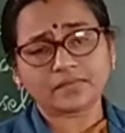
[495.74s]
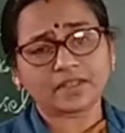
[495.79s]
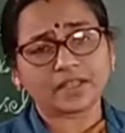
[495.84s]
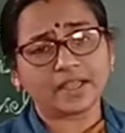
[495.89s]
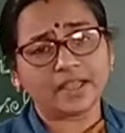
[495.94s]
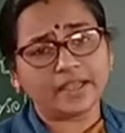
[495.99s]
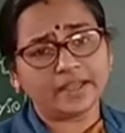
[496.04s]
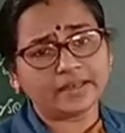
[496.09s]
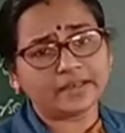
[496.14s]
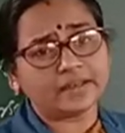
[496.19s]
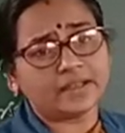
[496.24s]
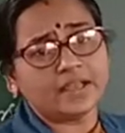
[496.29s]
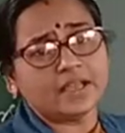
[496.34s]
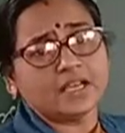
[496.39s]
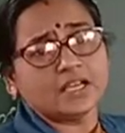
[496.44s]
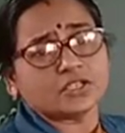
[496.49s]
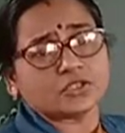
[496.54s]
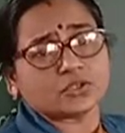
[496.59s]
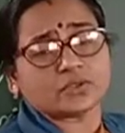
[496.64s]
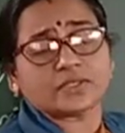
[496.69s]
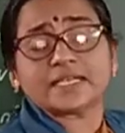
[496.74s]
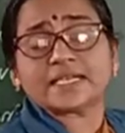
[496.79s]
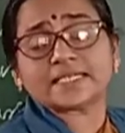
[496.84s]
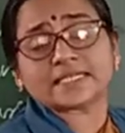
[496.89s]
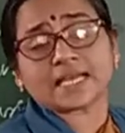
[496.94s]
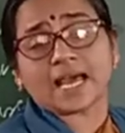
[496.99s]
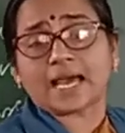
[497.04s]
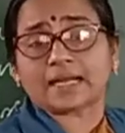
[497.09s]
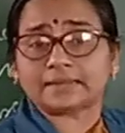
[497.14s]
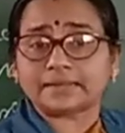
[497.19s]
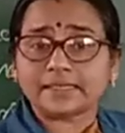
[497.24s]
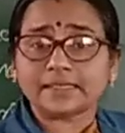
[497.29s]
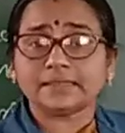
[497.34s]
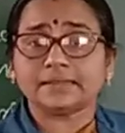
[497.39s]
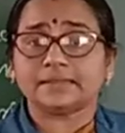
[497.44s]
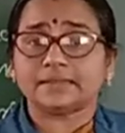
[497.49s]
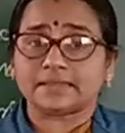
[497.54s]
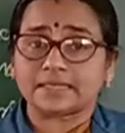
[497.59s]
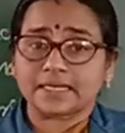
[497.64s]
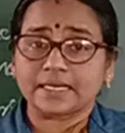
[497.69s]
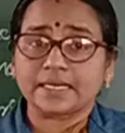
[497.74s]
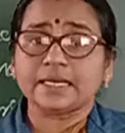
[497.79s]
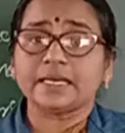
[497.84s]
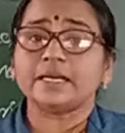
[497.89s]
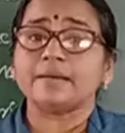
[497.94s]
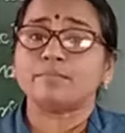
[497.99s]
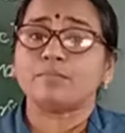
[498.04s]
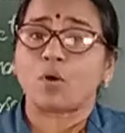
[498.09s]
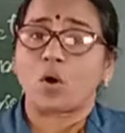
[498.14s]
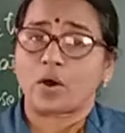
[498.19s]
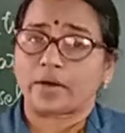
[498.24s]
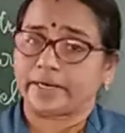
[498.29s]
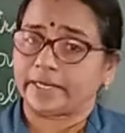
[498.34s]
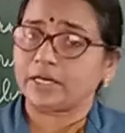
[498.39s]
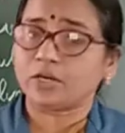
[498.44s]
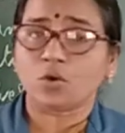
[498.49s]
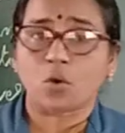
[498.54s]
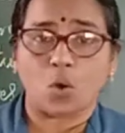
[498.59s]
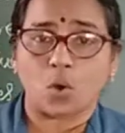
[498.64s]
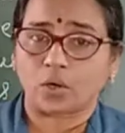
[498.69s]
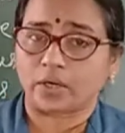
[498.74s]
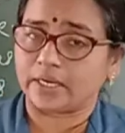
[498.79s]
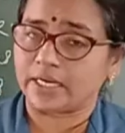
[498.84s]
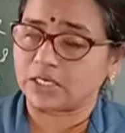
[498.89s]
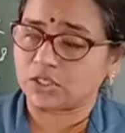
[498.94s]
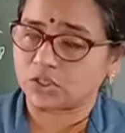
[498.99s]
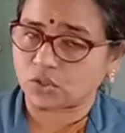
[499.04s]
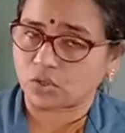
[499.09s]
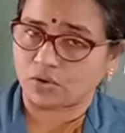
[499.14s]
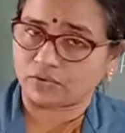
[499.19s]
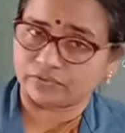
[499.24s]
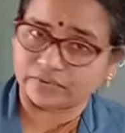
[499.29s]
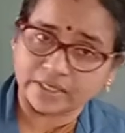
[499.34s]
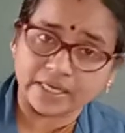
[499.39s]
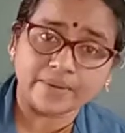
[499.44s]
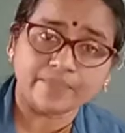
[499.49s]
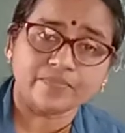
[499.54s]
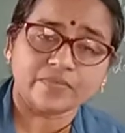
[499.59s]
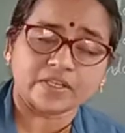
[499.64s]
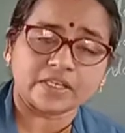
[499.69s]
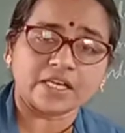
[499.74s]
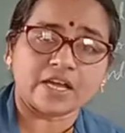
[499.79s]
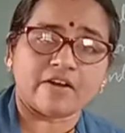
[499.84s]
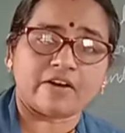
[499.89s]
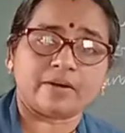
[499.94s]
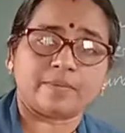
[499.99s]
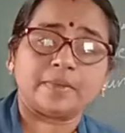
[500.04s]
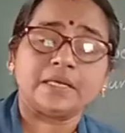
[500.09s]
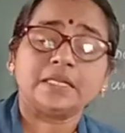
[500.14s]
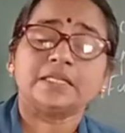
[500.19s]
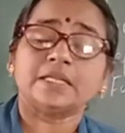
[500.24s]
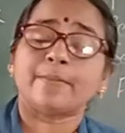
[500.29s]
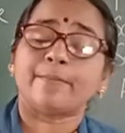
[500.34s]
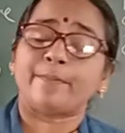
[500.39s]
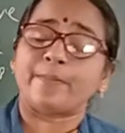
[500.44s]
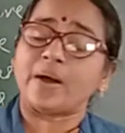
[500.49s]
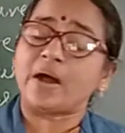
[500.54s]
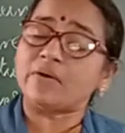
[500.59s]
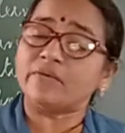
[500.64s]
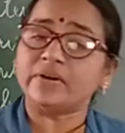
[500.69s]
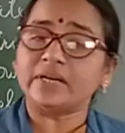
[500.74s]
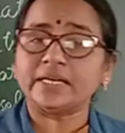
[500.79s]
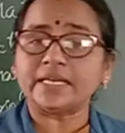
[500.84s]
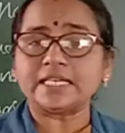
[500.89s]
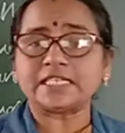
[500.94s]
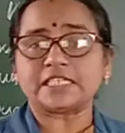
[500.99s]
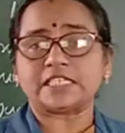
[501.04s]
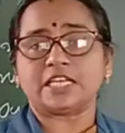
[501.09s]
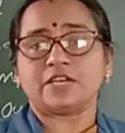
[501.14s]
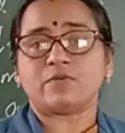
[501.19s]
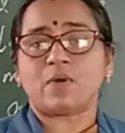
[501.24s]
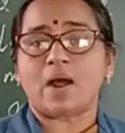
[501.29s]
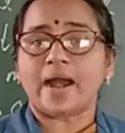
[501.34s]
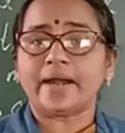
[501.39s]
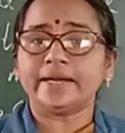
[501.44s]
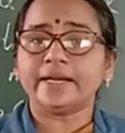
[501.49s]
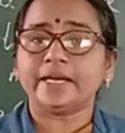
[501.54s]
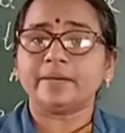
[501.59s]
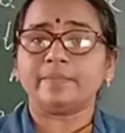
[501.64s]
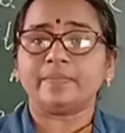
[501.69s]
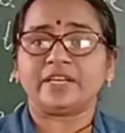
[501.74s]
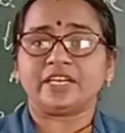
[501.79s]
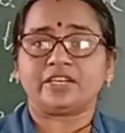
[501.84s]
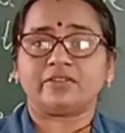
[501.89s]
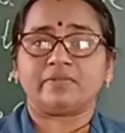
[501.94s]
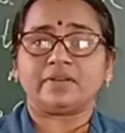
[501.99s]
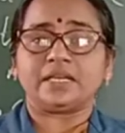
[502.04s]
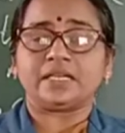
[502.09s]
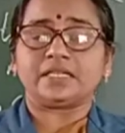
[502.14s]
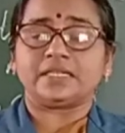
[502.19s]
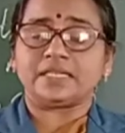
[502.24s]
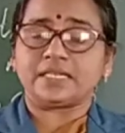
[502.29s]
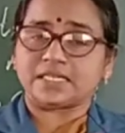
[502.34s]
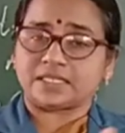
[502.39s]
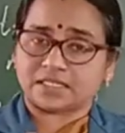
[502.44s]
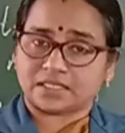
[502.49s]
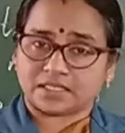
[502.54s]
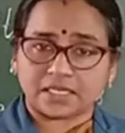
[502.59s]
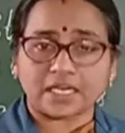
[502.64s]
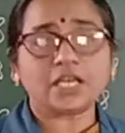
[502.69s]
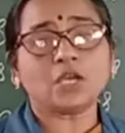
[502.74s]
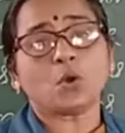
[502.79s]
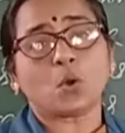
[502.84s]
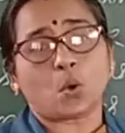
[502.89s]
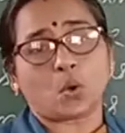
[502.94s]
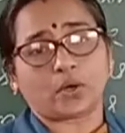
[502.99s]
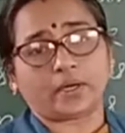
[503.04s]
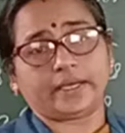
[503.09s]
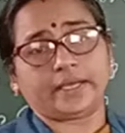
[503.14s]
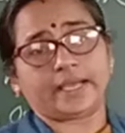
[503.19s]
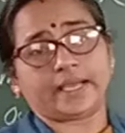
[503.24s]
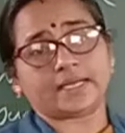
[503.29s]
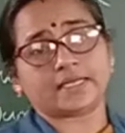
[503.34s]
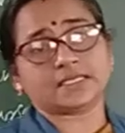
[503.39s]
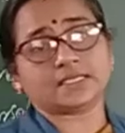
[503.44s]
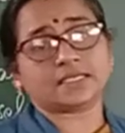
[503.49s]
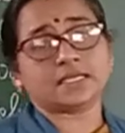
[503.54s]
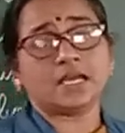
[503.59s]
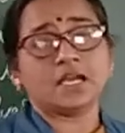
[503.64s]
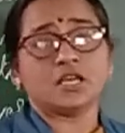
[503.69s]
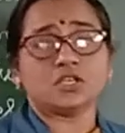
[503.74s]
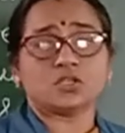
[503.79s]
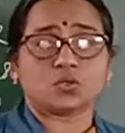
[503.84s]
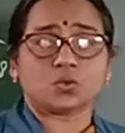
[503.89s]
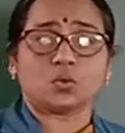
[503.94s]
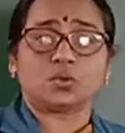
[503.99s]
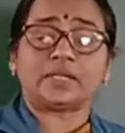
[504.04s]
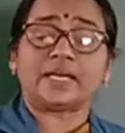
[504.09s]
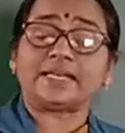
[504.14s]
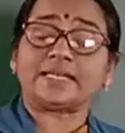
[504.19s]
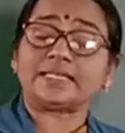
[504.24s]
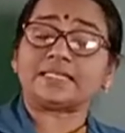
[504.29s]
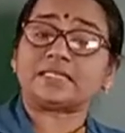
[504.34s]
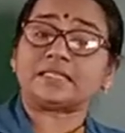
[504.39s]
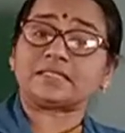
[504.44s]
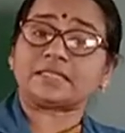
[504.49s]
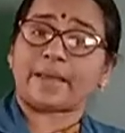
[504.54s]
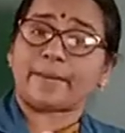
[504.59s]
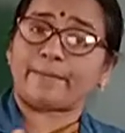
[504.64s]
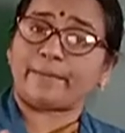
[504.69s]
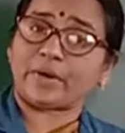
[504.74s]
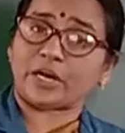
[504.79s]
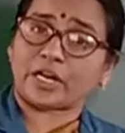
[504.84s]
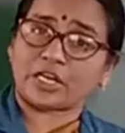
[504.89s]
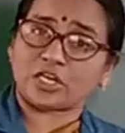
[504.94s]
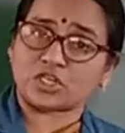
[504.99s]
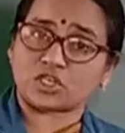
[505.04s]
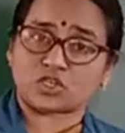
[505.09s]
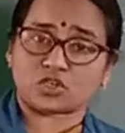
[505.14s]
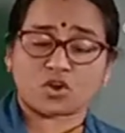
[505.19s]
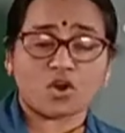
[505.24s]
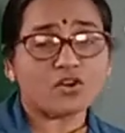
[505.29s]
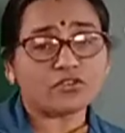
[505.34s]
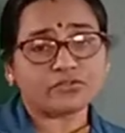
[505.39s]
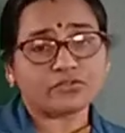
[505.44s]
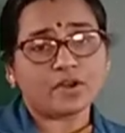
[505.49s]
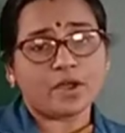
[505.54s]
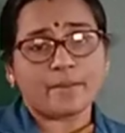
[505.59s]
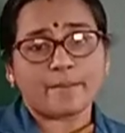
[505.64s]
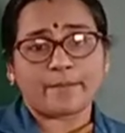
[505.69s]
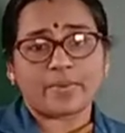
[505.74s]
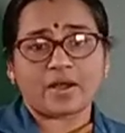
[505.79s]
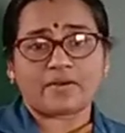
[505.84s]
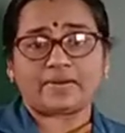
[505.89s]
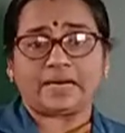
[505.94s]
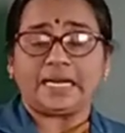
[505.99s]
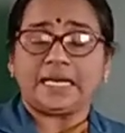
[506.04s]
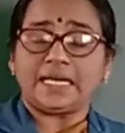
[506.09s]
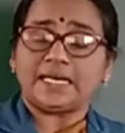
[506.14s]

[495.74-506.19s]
And so these are the three important organs of the government. The power is divided between these three organs. So that is a separation of power.